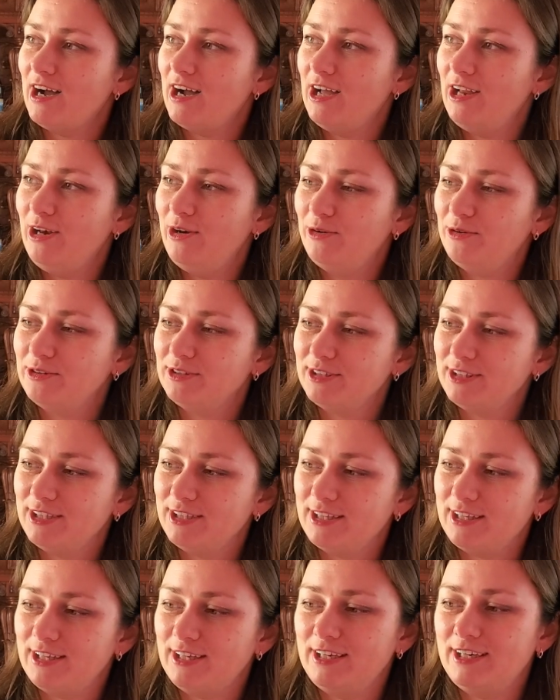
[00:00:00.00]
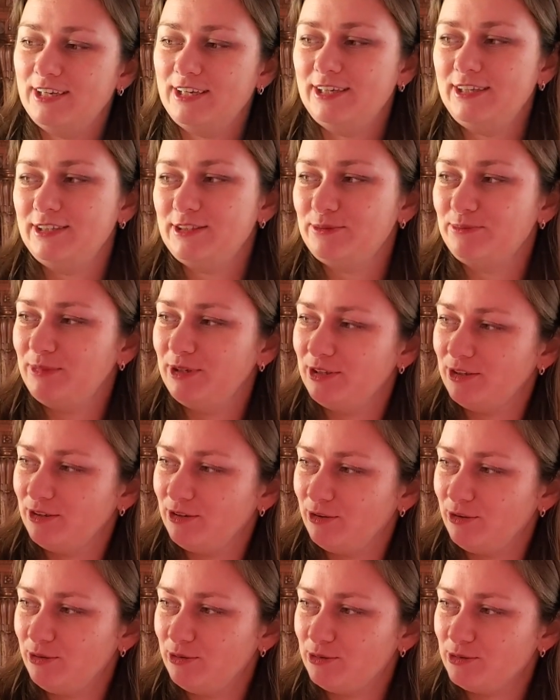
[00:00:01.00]
I learned that it's better
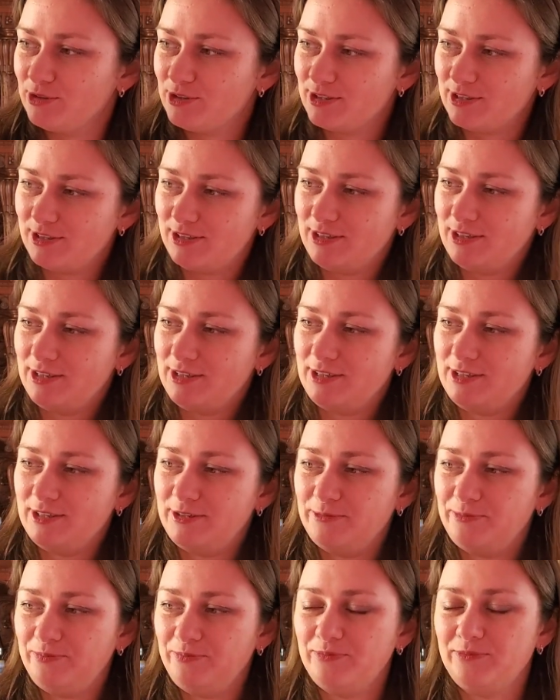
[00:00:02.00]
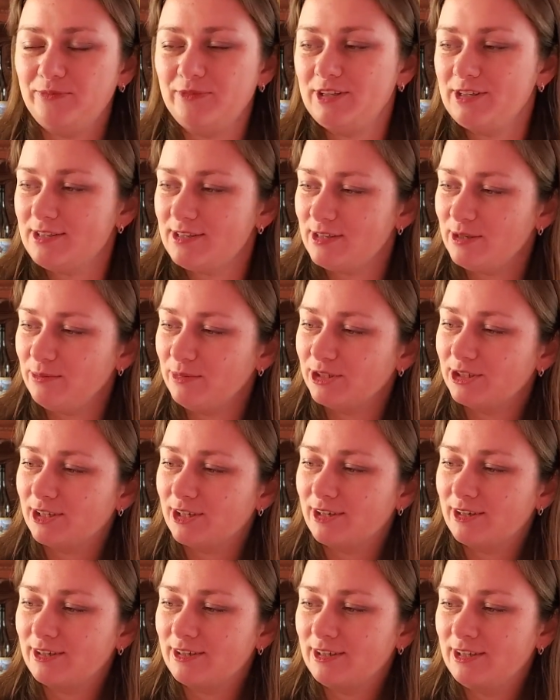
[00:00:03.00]
to use
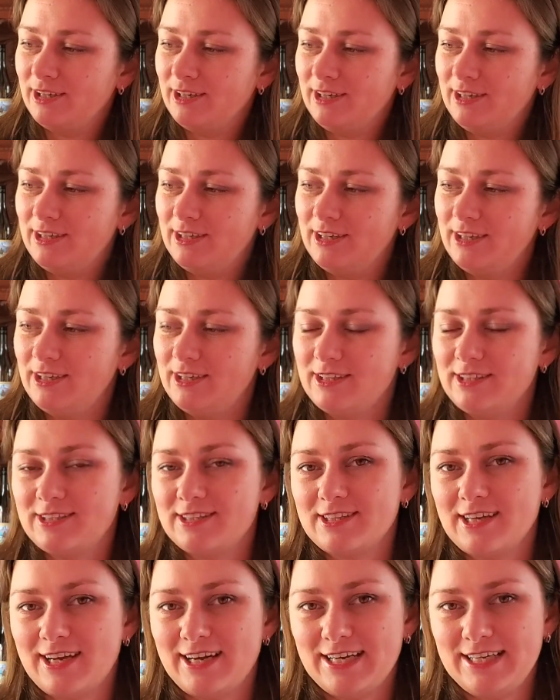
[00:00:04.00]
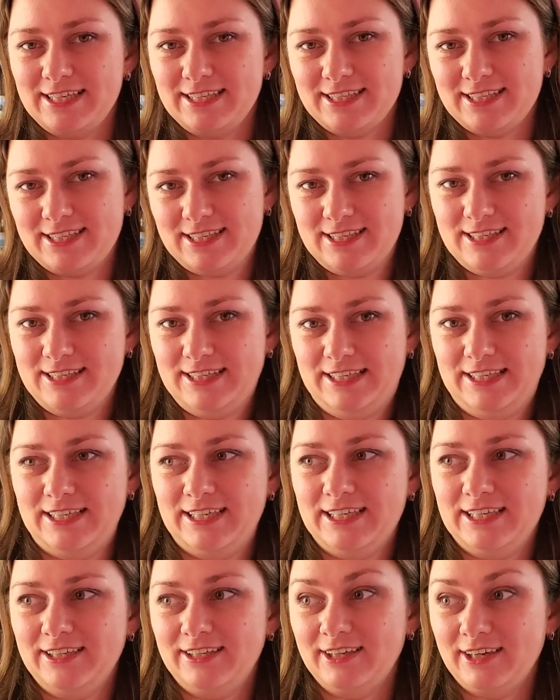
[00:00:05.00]
similar size
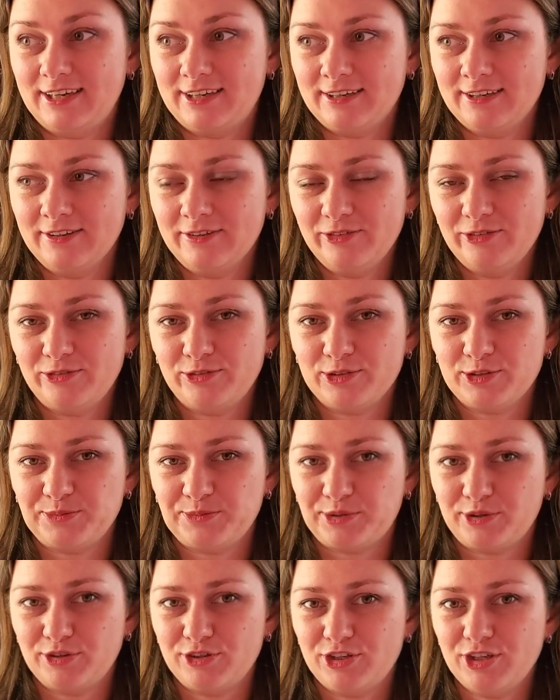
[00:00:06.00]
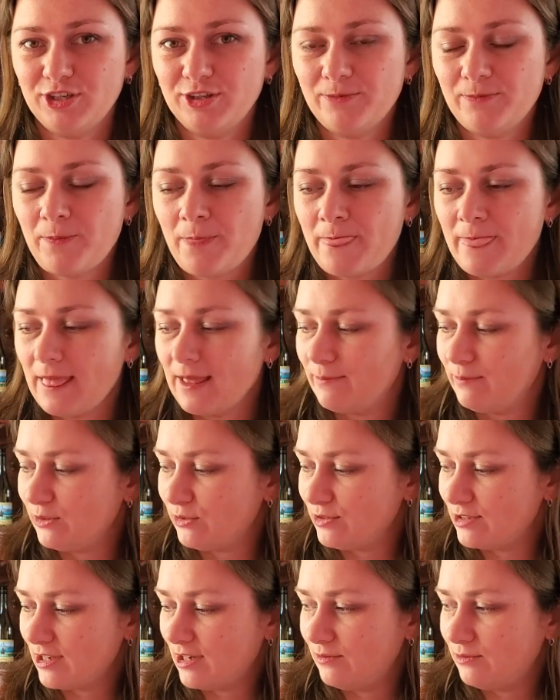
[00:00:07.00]
yarn for the project,
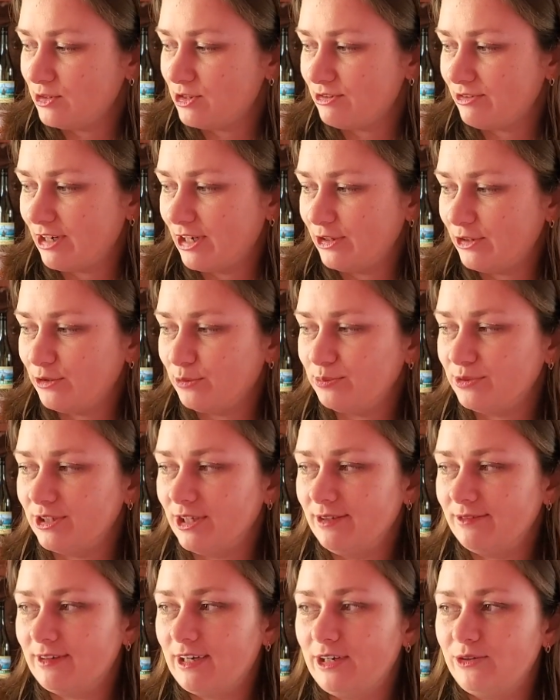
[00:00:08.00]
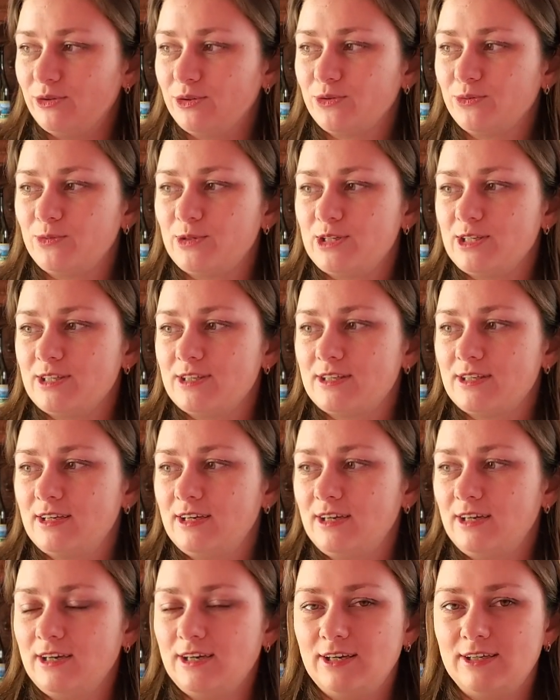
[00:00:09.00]
because I was trying to play around with
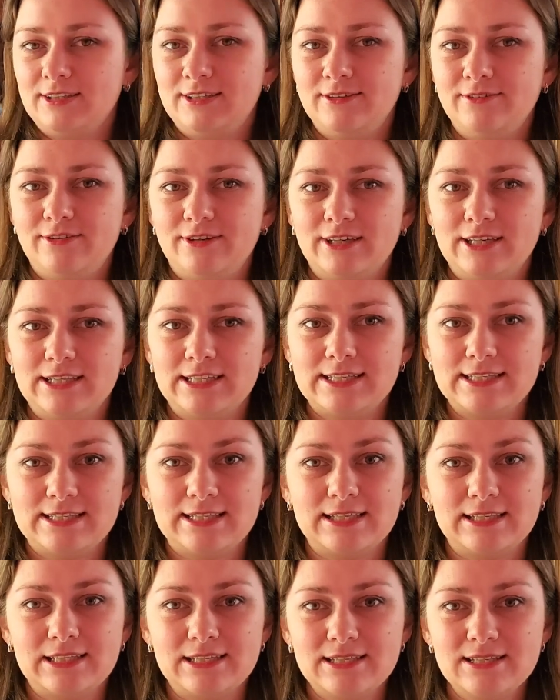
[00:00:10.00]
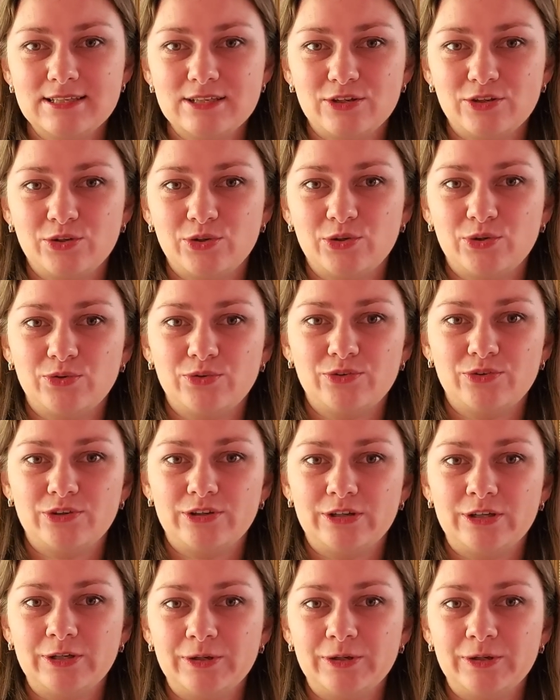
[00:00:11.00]
different thickness of